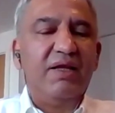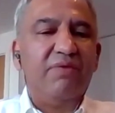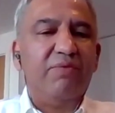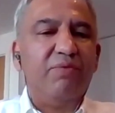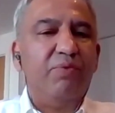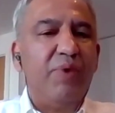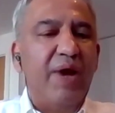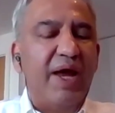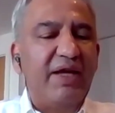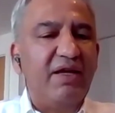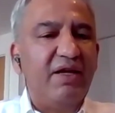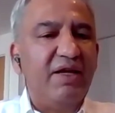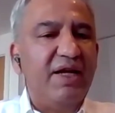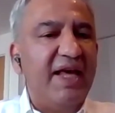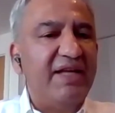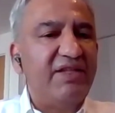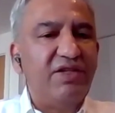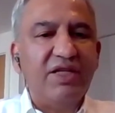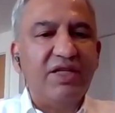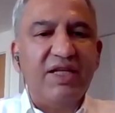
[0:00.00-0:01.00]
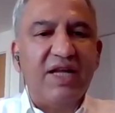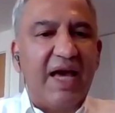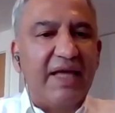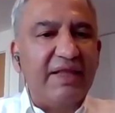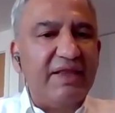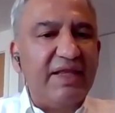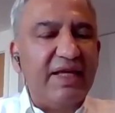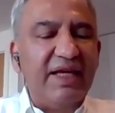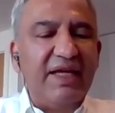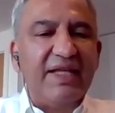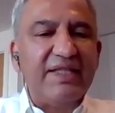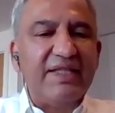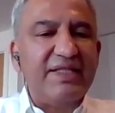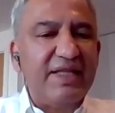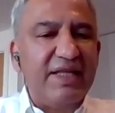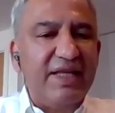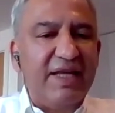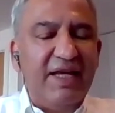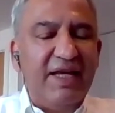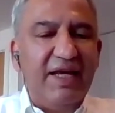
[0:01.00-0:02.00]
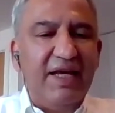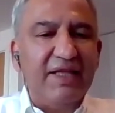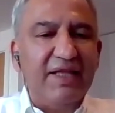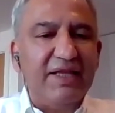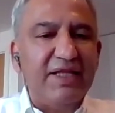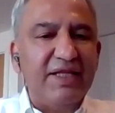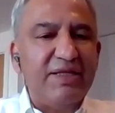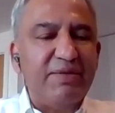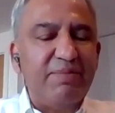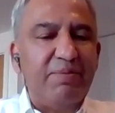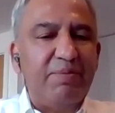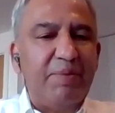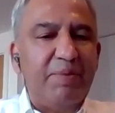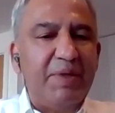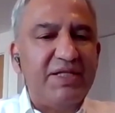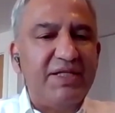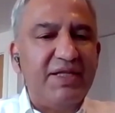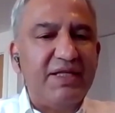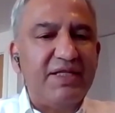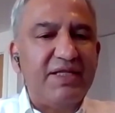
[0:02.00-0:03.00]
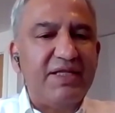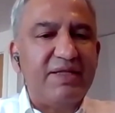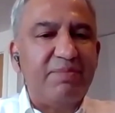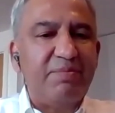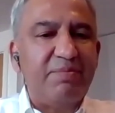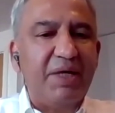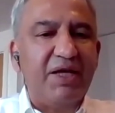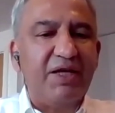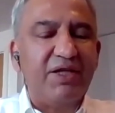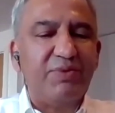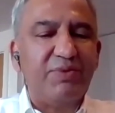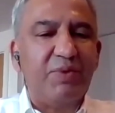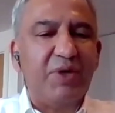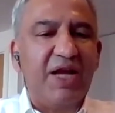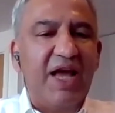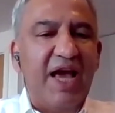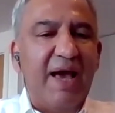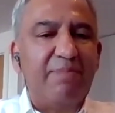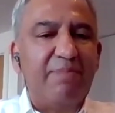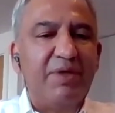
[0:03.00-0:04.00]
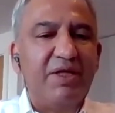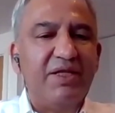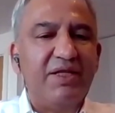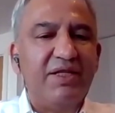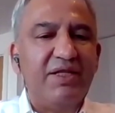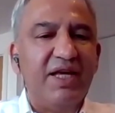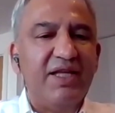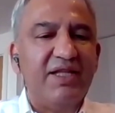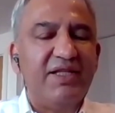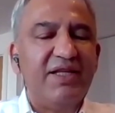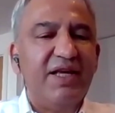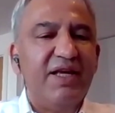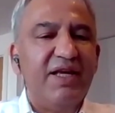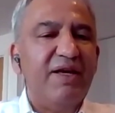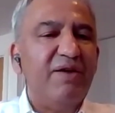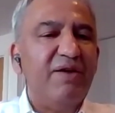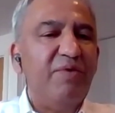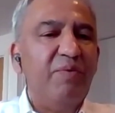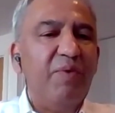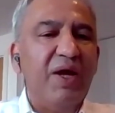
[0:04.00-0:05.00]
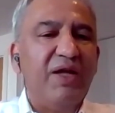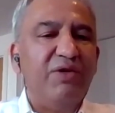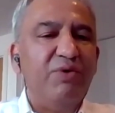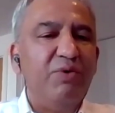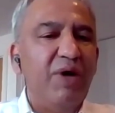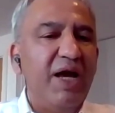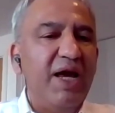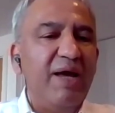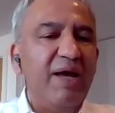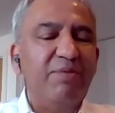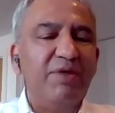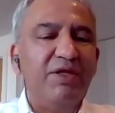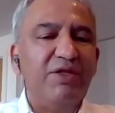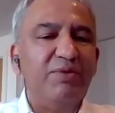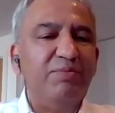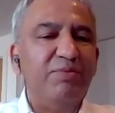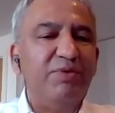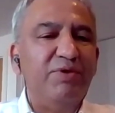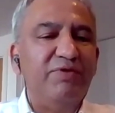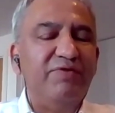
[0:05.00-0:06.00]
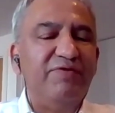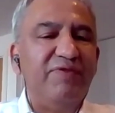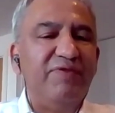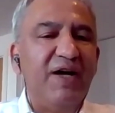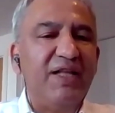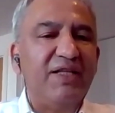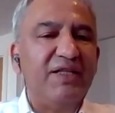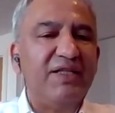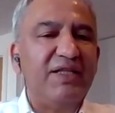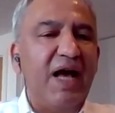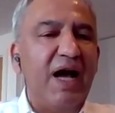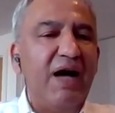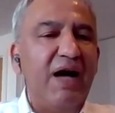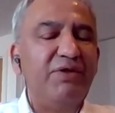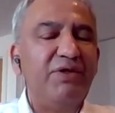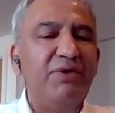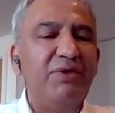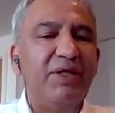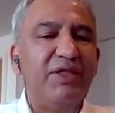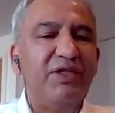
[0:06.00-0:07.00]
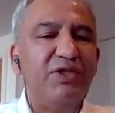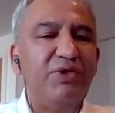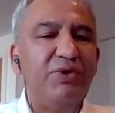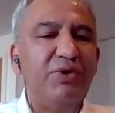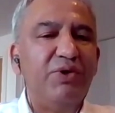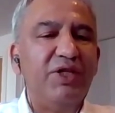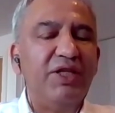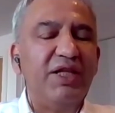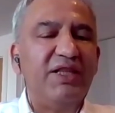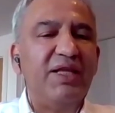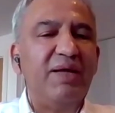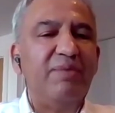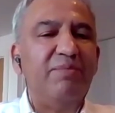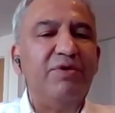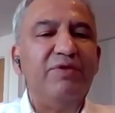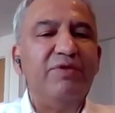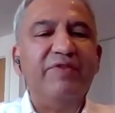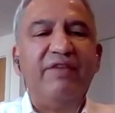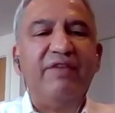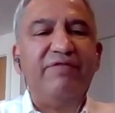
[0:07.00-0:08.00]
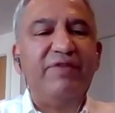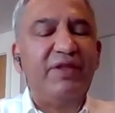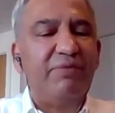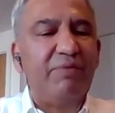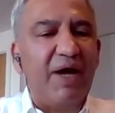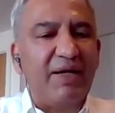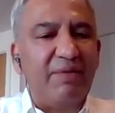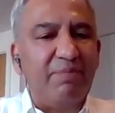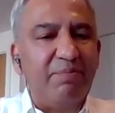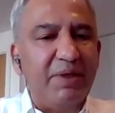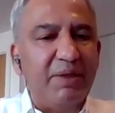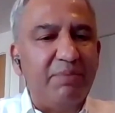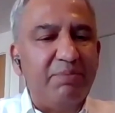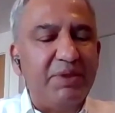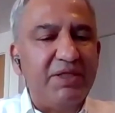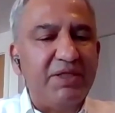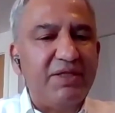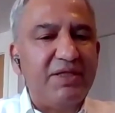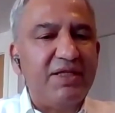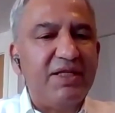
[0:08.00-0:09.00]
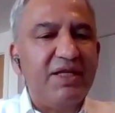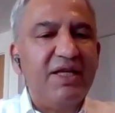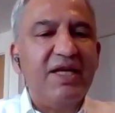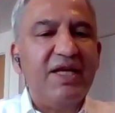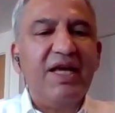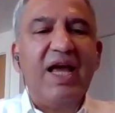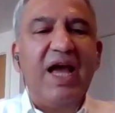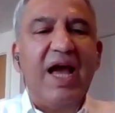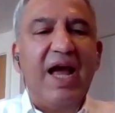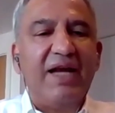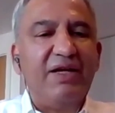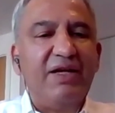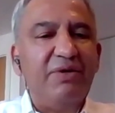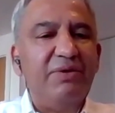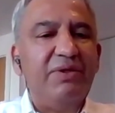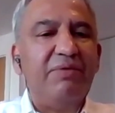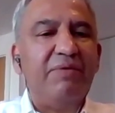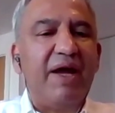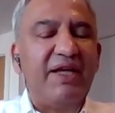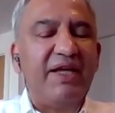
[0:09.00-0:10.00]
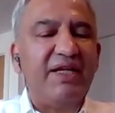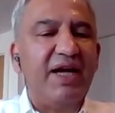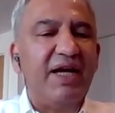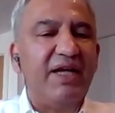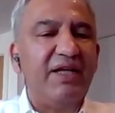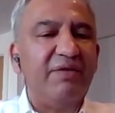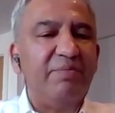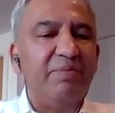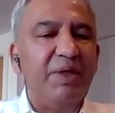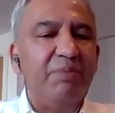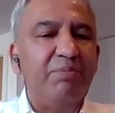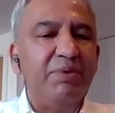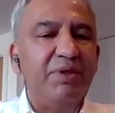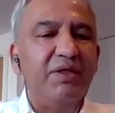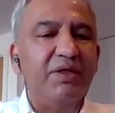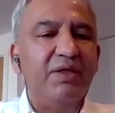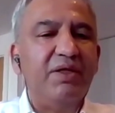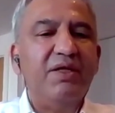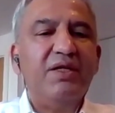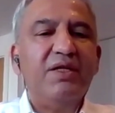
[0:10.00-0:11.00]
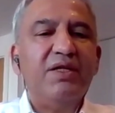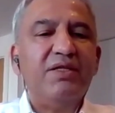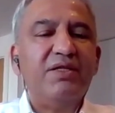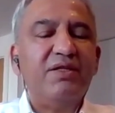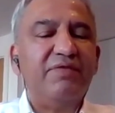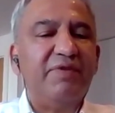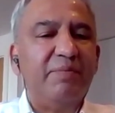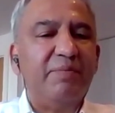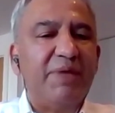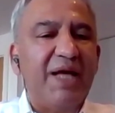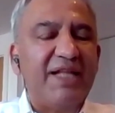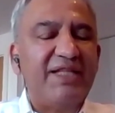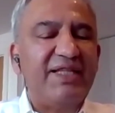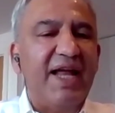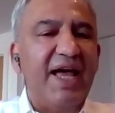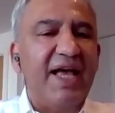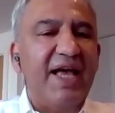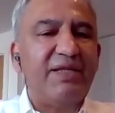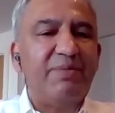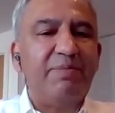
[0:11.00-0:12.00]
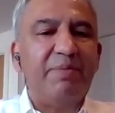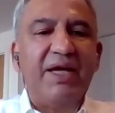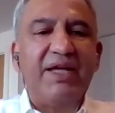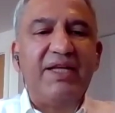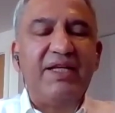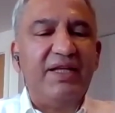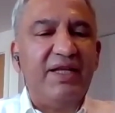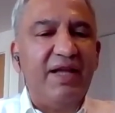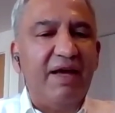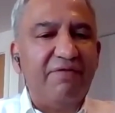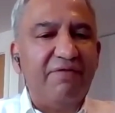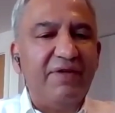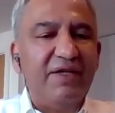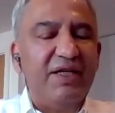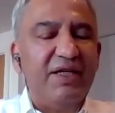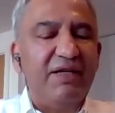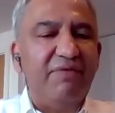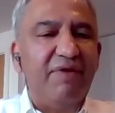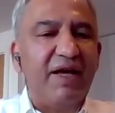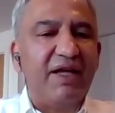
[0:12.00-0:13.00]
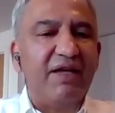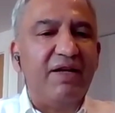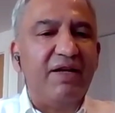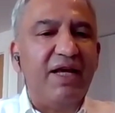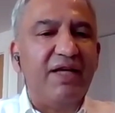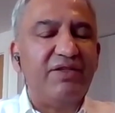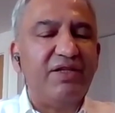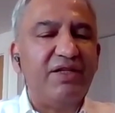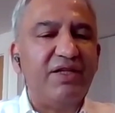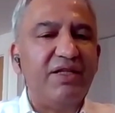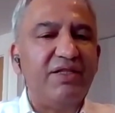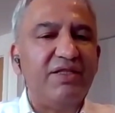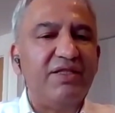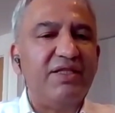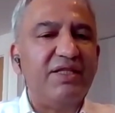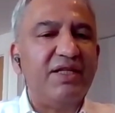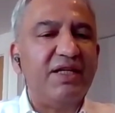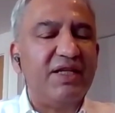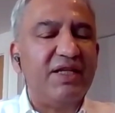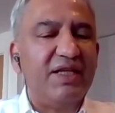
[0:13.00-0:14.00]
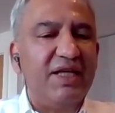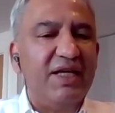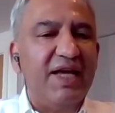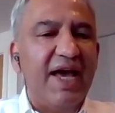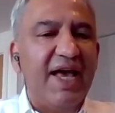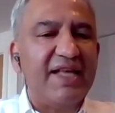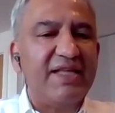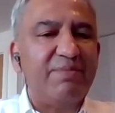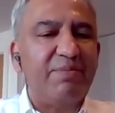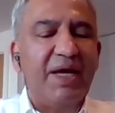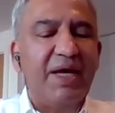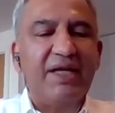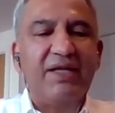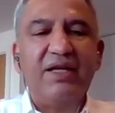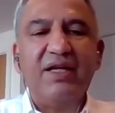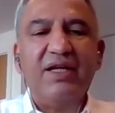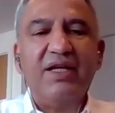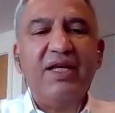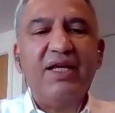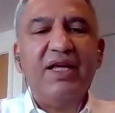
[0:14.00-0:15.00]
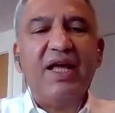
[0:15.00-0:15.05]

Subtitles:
regulation, I think, is key in this business, because what happens is when you are able to move funds, how do you ensure that they're moving for the right purpose and to the right kind of people? So from that aspect, definitely regulation is a key aspect.